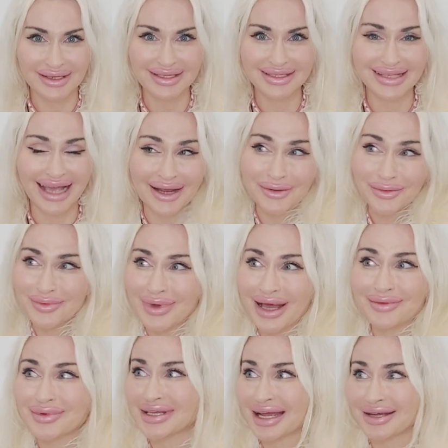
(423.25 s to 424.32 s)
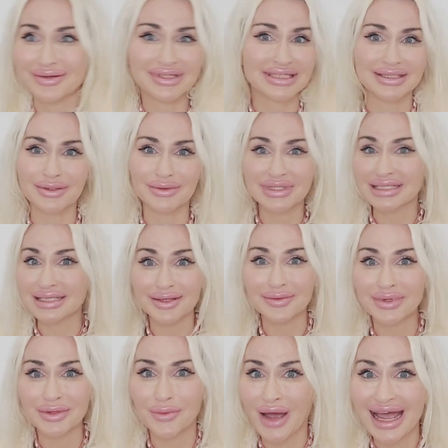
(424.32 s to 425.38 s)
because I just don't see them
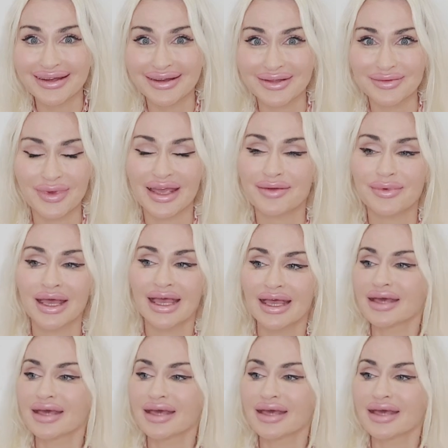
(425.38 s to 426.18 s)
in the wild, babe.